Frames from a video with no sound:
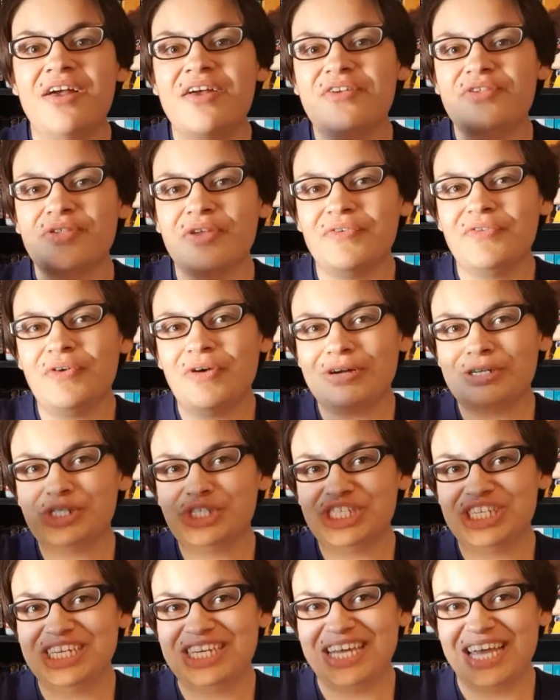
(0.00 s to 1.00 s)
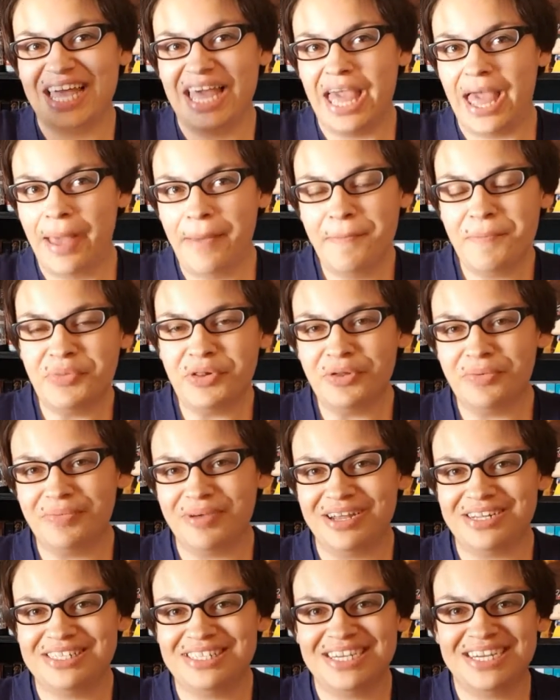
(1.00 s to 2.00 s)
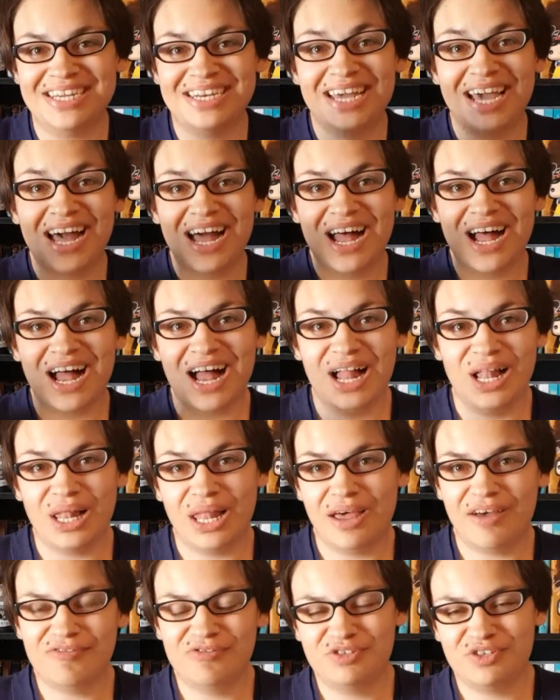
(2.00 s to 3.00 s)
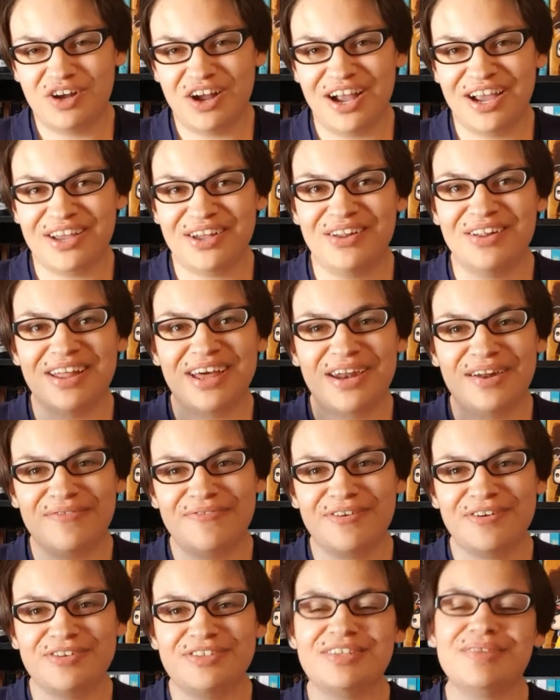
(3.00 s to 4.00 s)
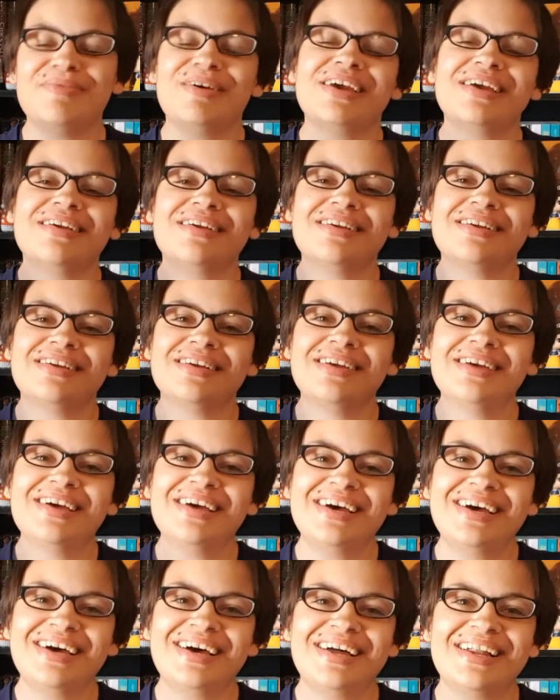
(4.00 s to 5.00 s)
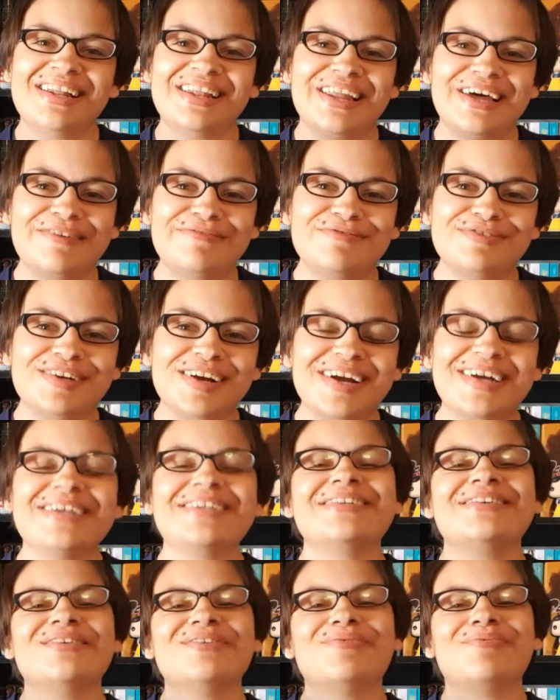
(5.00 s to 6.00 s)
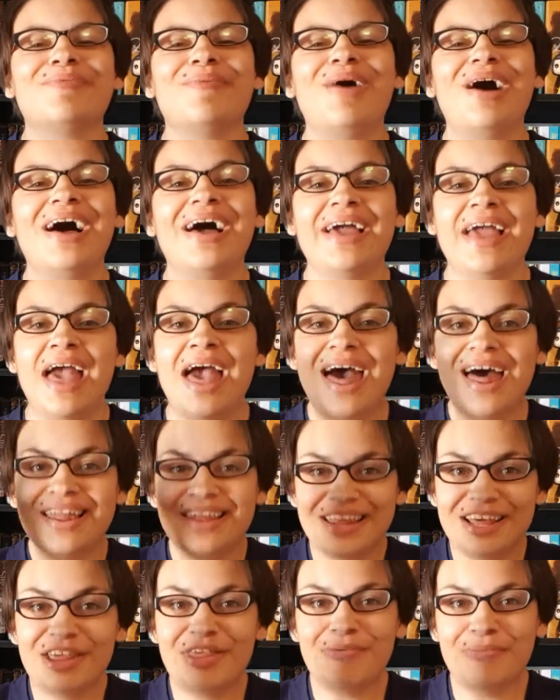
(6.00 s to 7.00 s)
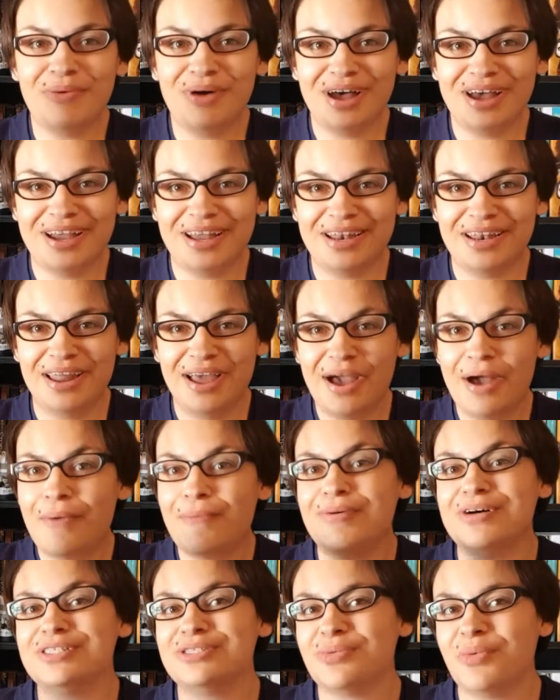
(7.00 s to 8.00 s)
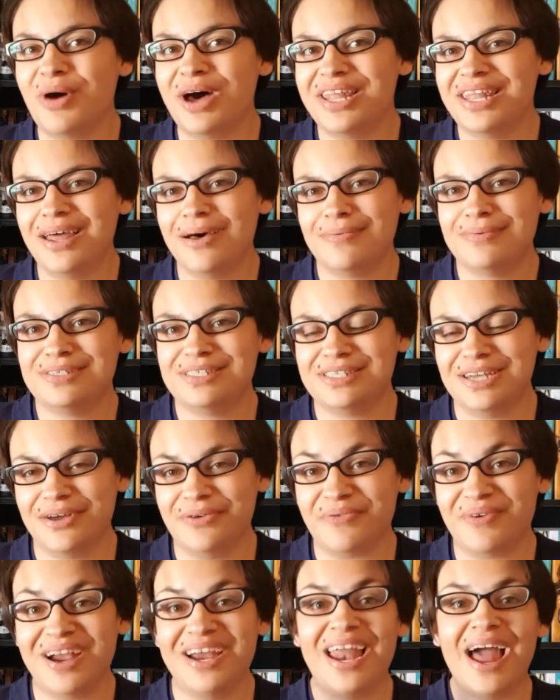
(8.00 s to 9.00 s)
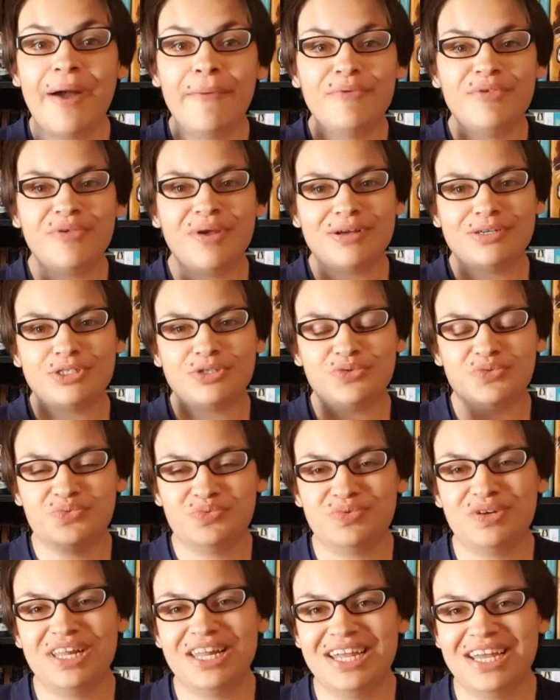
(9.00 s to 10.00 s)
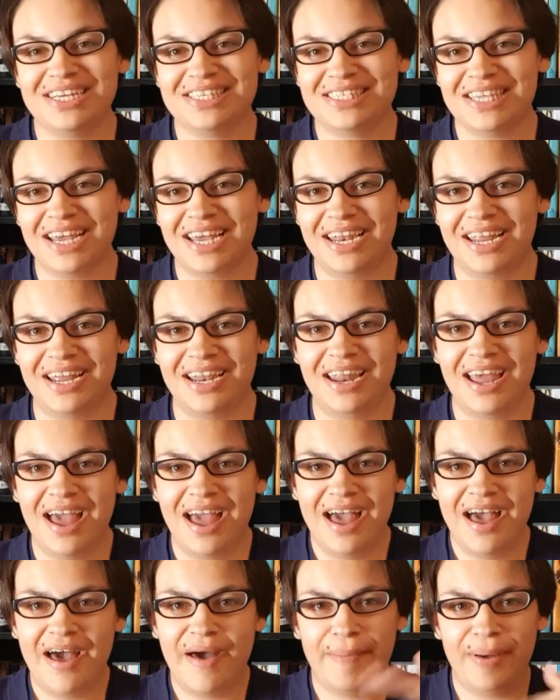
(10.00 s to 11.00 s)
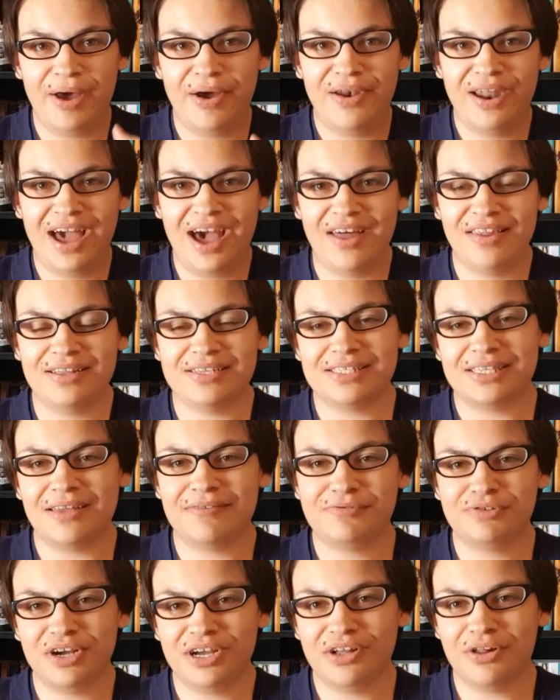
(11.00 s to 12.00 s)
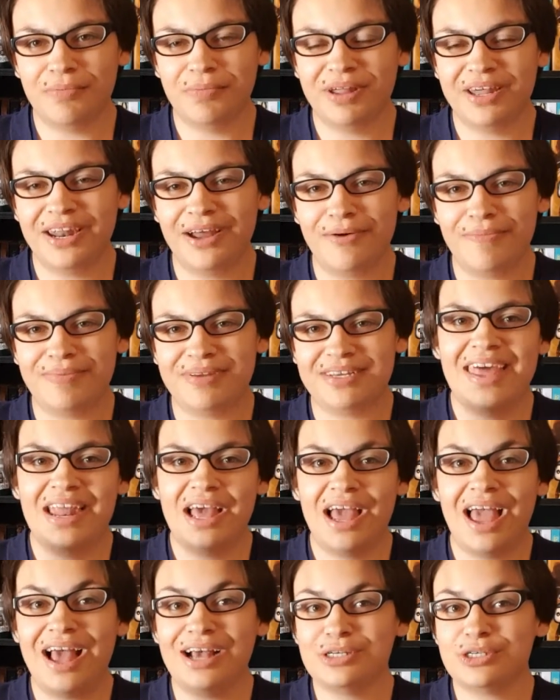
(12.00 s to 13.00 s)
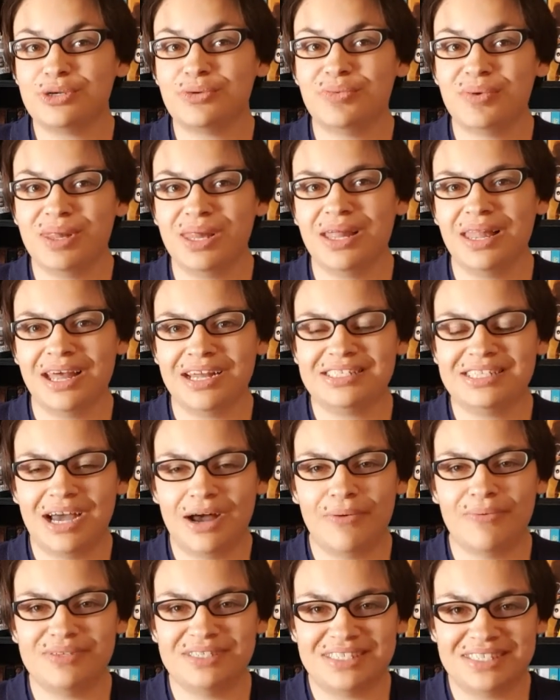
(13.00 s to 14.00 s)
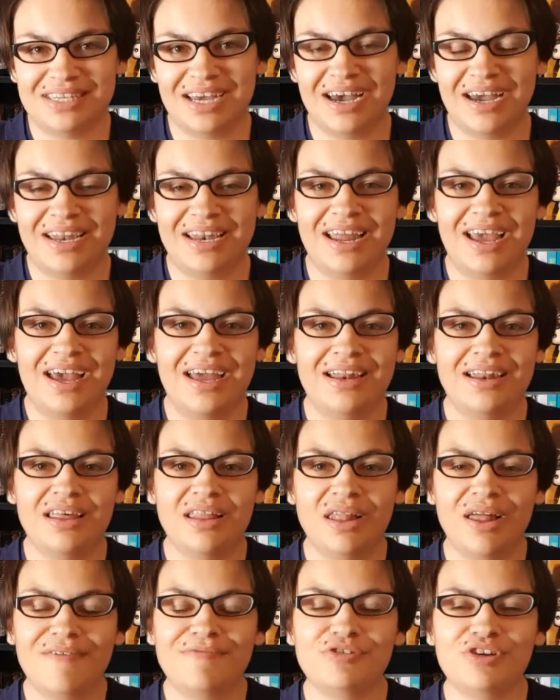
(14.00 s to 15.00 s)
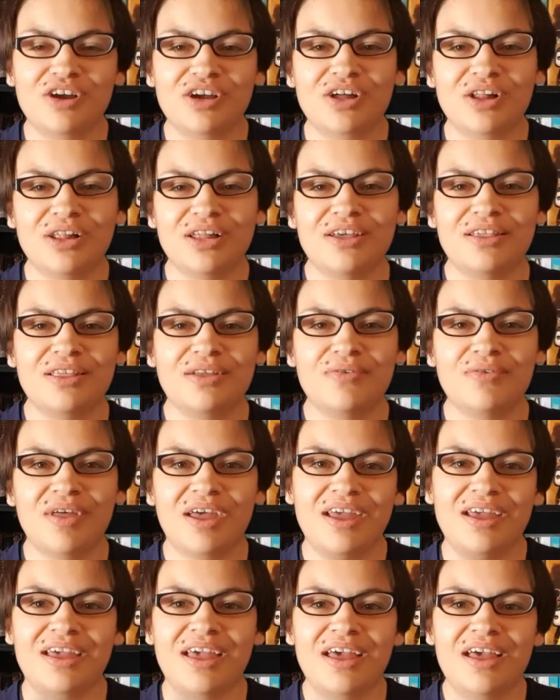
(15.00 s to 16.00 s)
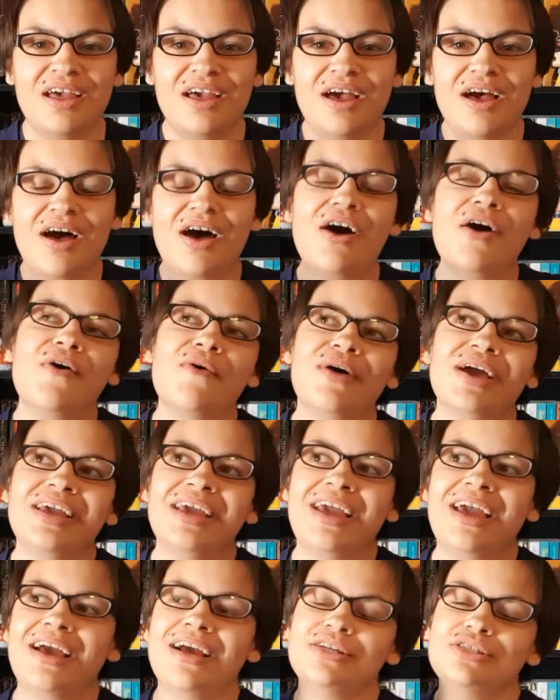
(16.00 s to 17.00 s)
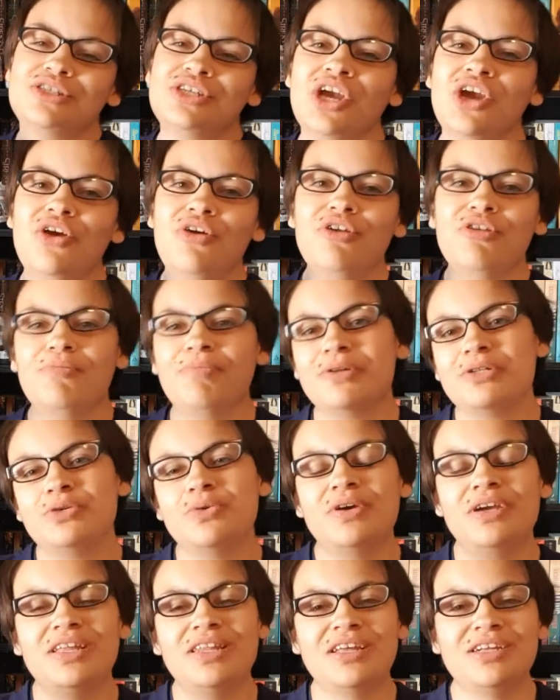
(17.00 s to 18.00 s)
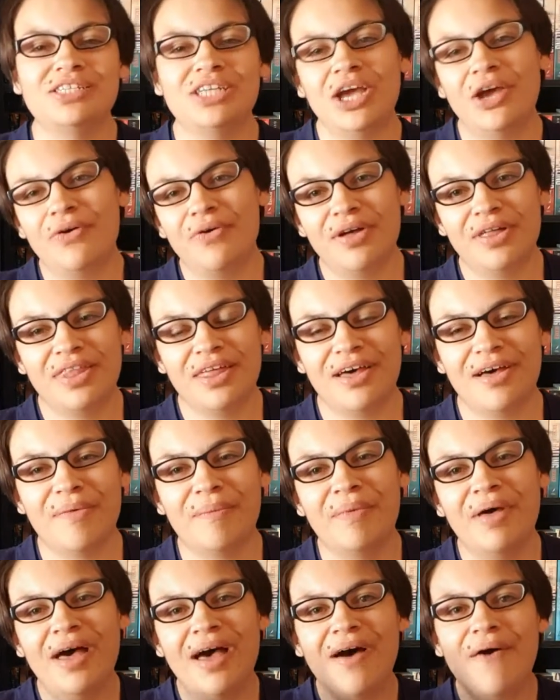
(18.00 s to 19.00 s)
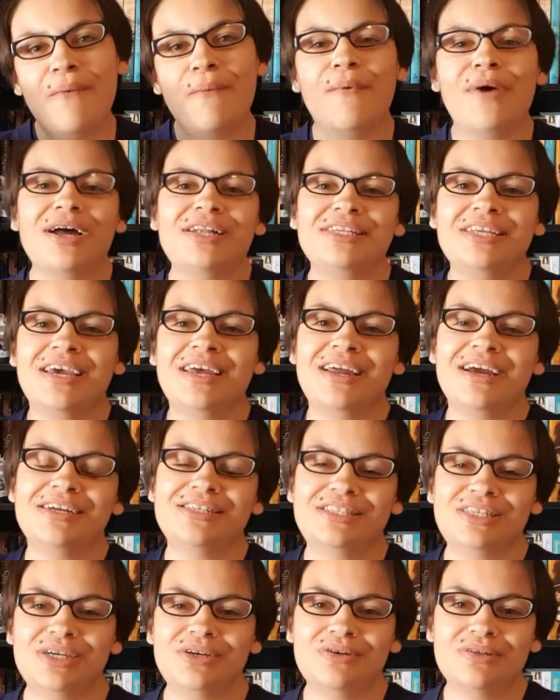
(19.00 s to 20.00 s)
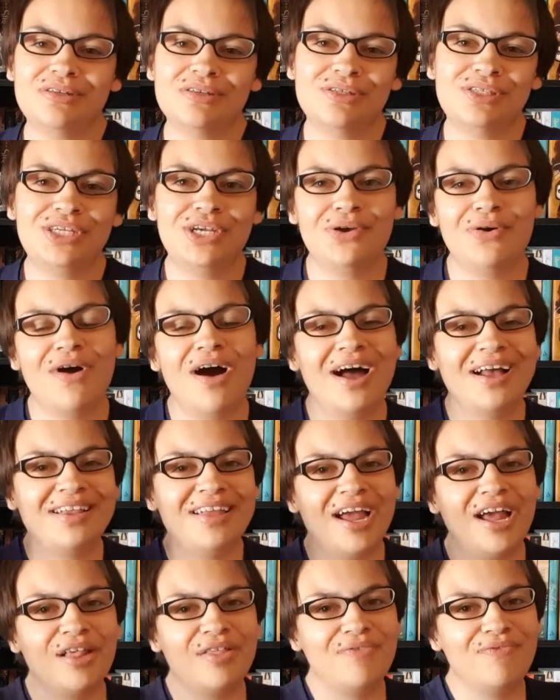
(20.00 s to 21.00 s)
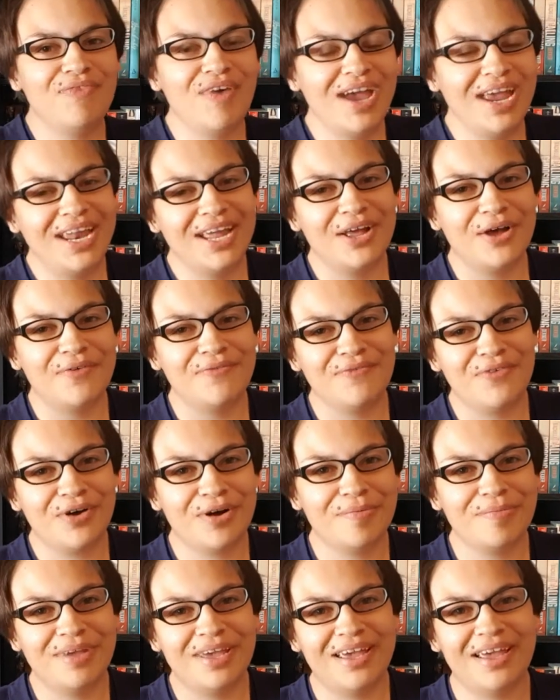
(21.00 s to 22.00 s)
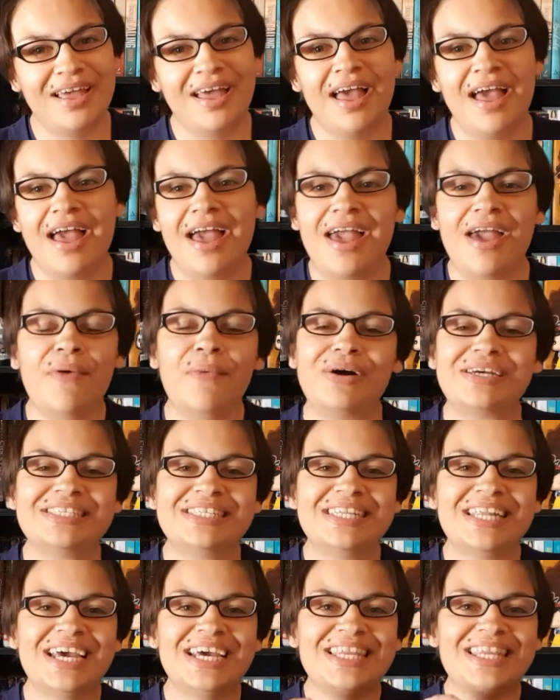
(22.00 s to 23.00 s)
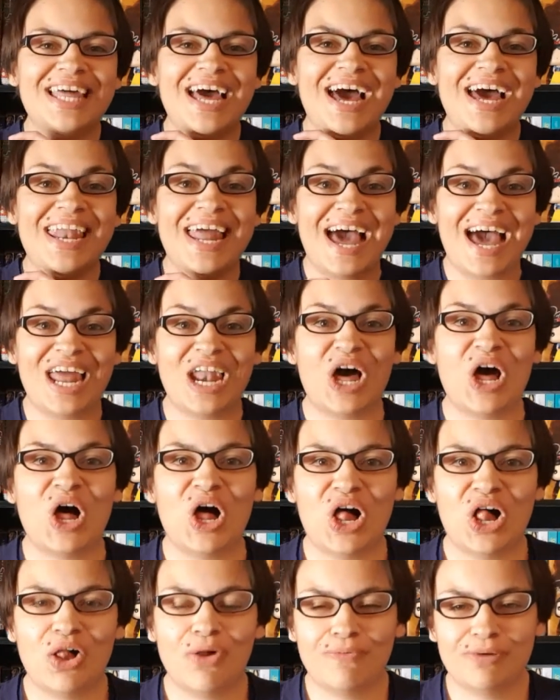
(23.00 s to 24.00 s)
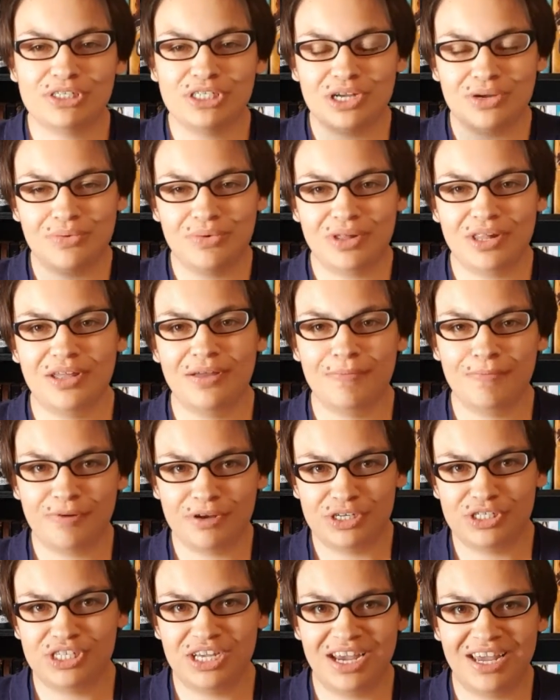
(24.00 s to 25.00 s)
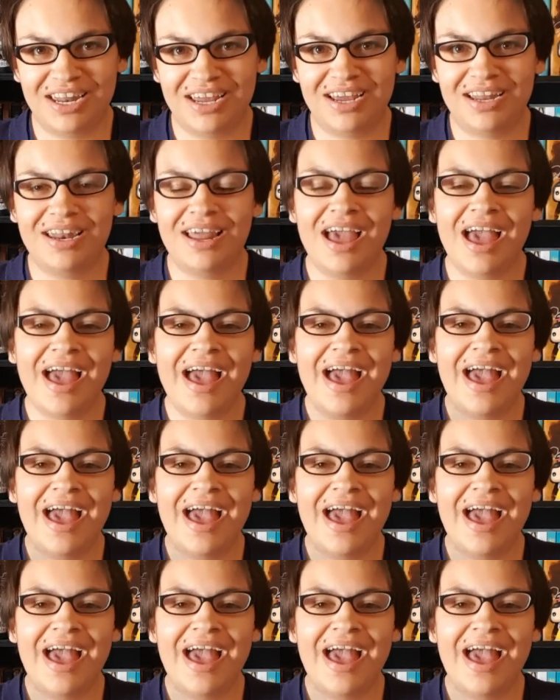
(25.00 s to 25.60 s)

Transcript: So of course she implemented a love triangle. And at first I'm like, love triangles, why? This one was one that was done right. I was actually really excited about how this love triangle played out. And I actually really liked how it was done. And the love triangle isn't like, oh, I can't choose between the two of them. What can I do? There's two hot guys fighting up for me. It wasn't like that at all, which I really appreciated.